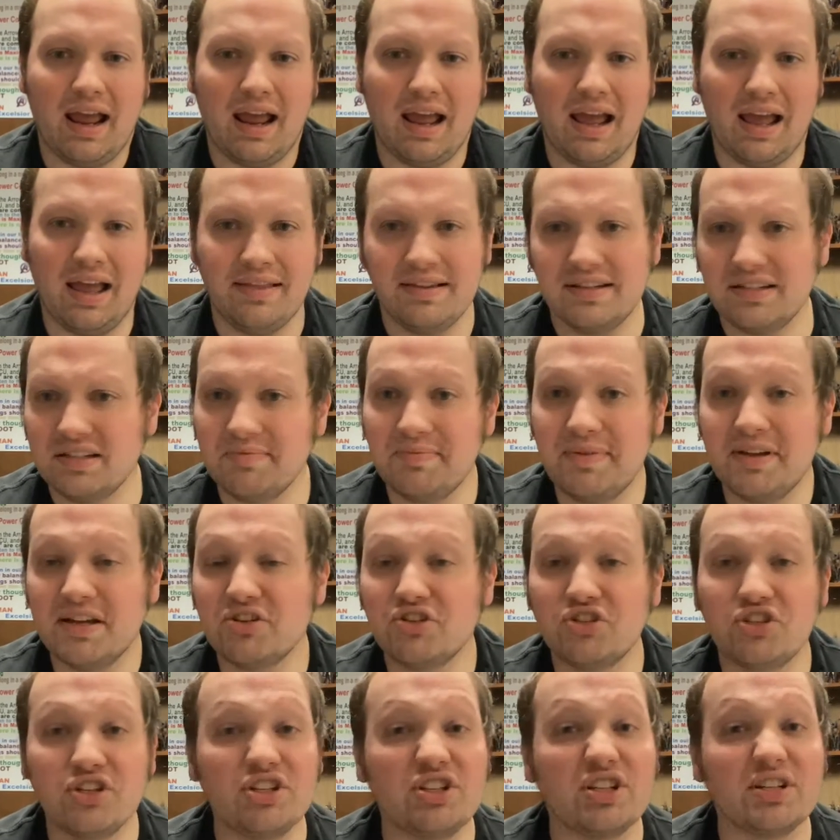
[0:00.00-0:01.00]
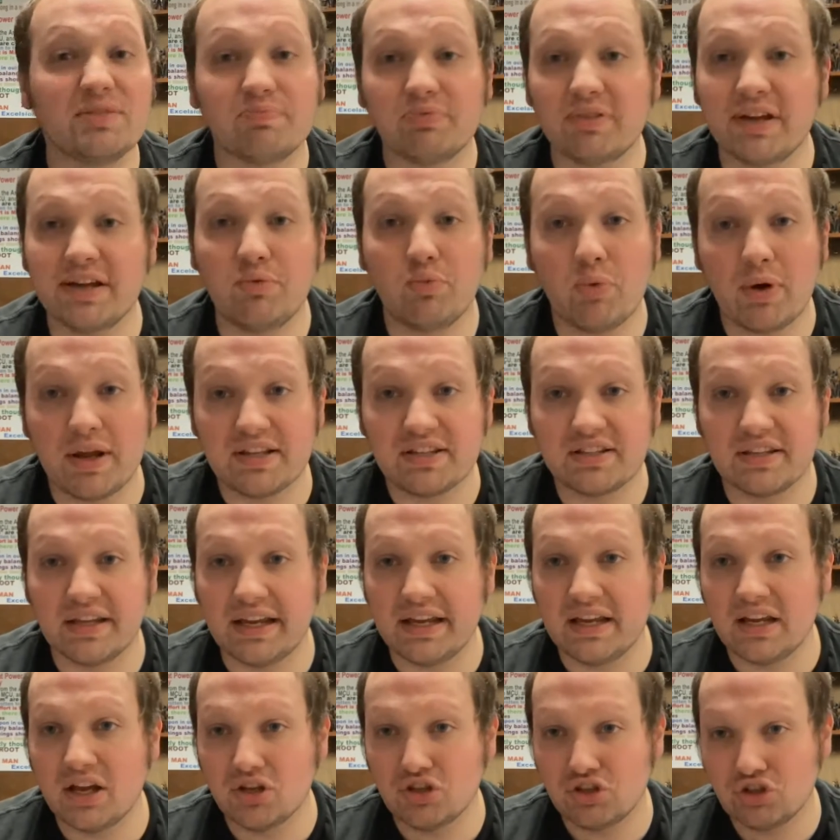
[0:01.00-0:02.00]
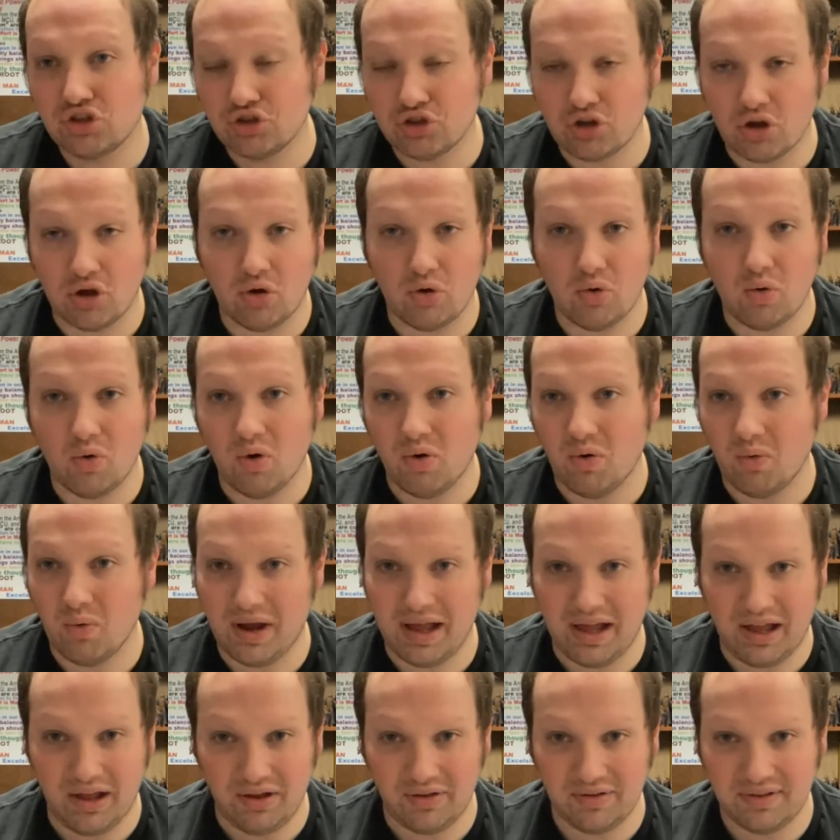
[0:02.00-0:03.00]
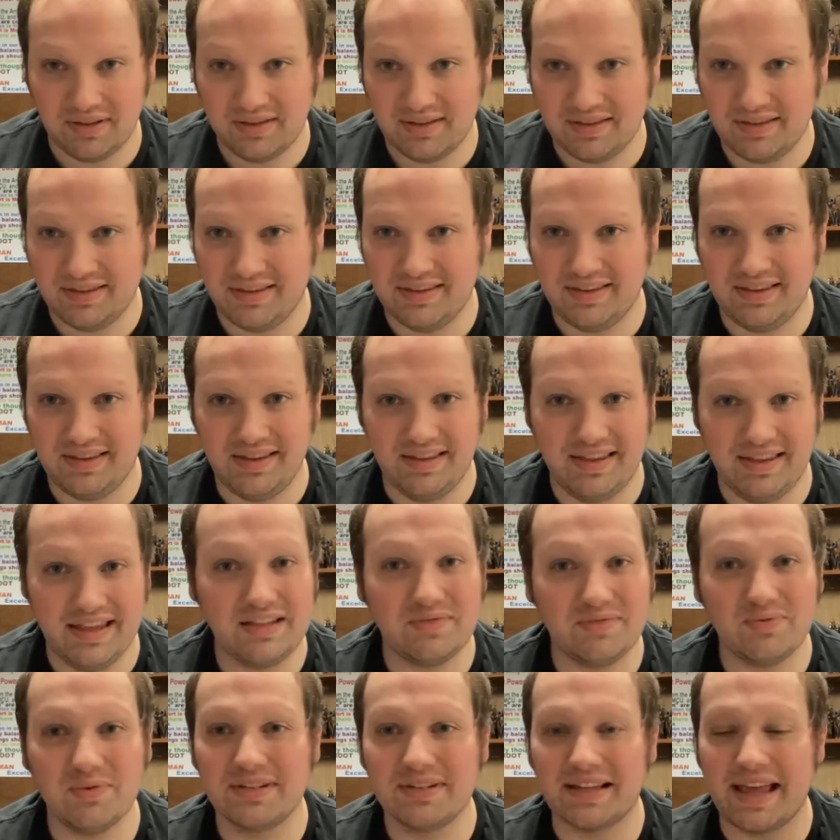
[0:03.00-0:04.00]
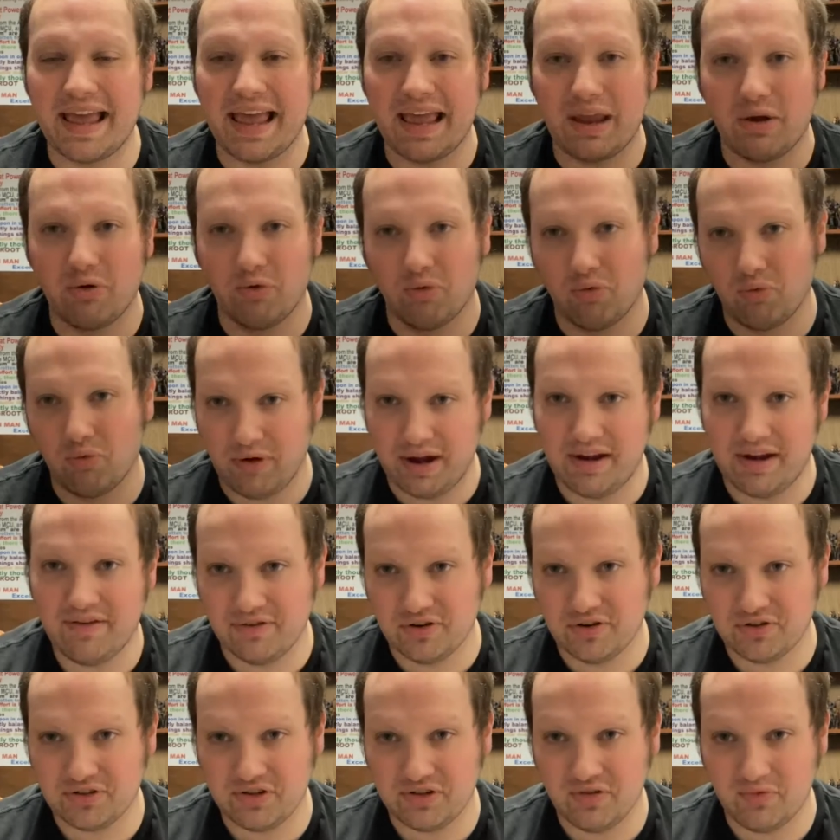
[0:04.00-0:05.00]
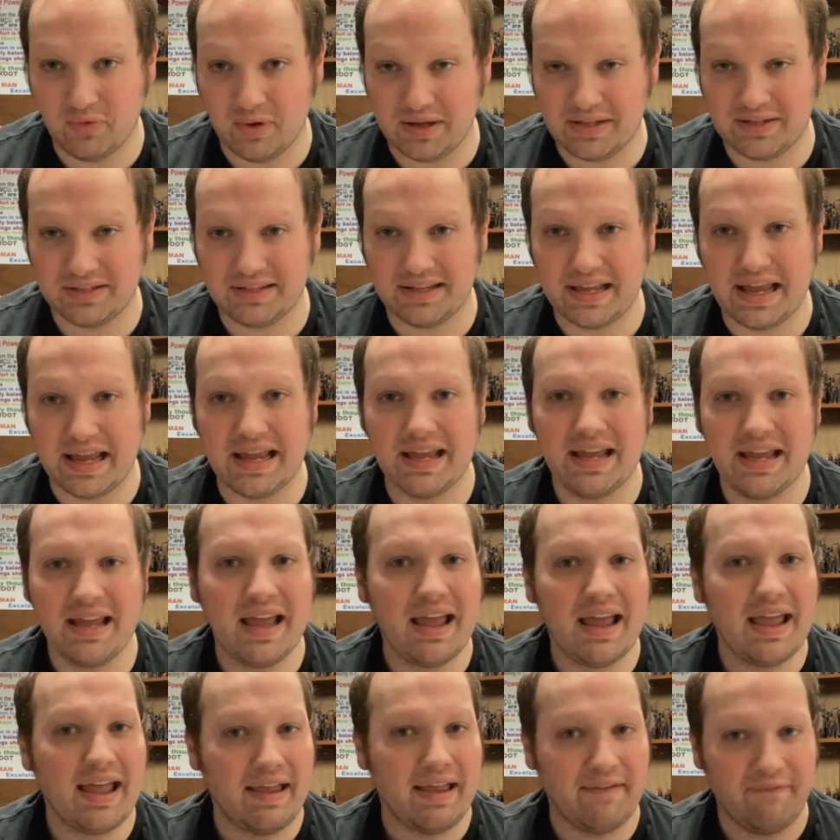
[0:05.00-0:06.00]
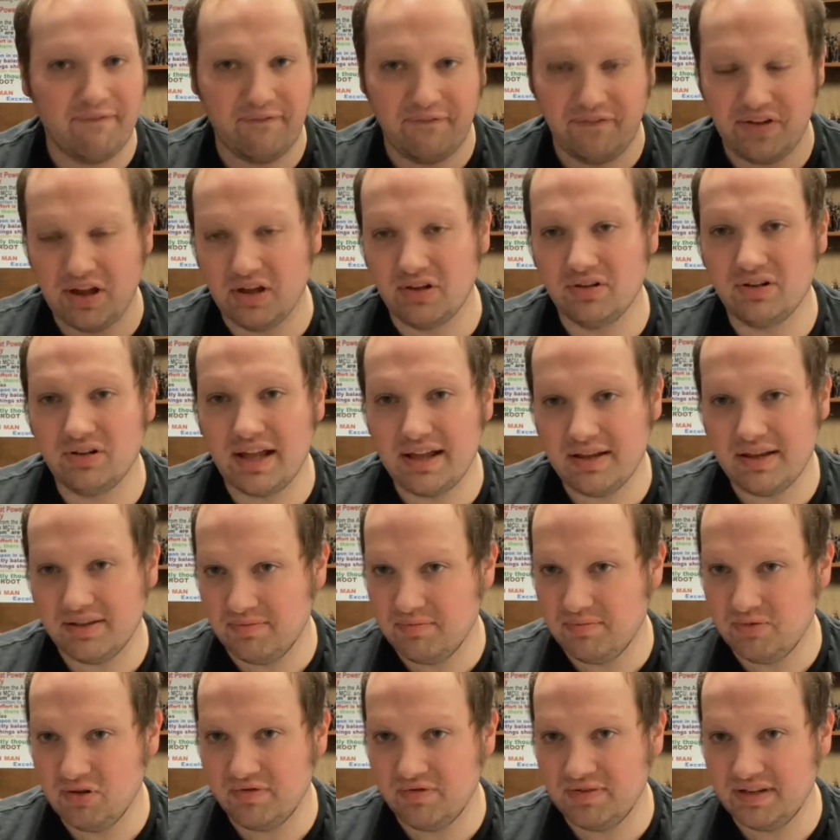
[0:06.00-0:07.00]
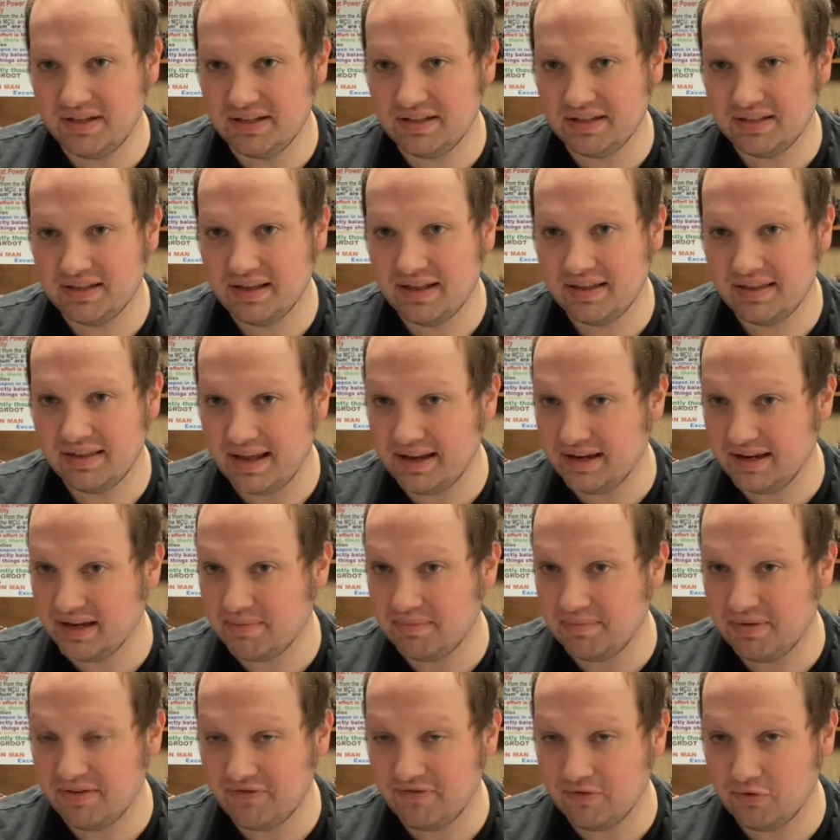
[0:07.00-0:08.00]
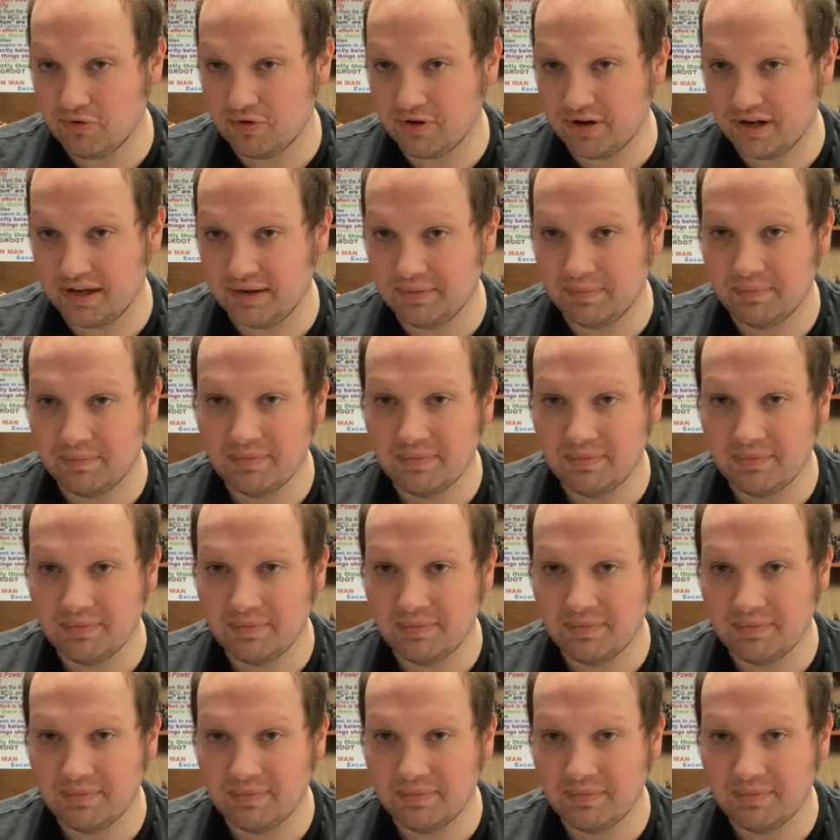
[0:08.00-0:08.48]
And this is because she just played Wednesday so well. This was a great version of Wednesday. It felt like the movies that had come before it.